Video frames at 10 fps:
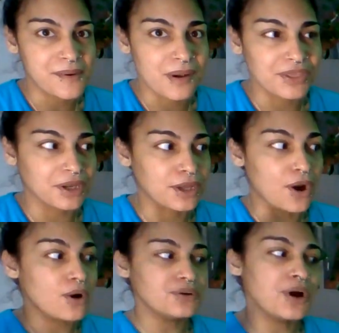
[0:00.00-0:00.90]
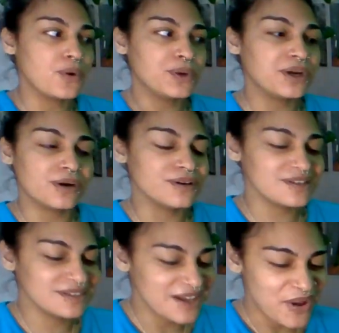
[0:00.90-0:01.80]
They're like, oh, no, we
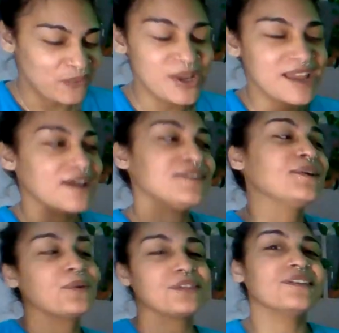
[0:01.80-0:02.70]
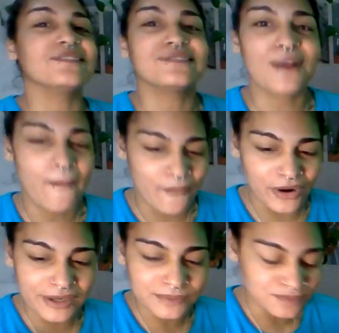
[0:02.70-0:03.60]
don't, we can't deal with this,
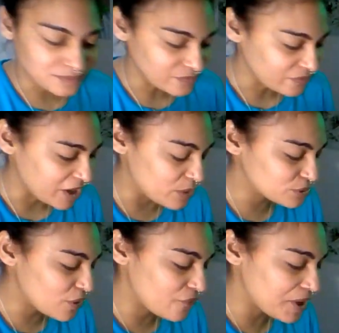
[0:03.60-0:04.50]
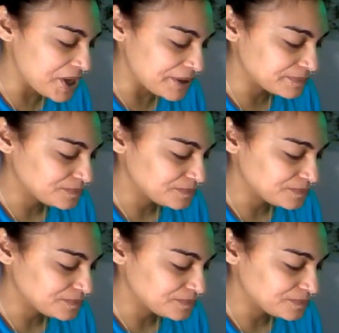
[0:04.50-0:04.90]
right? It was so funny.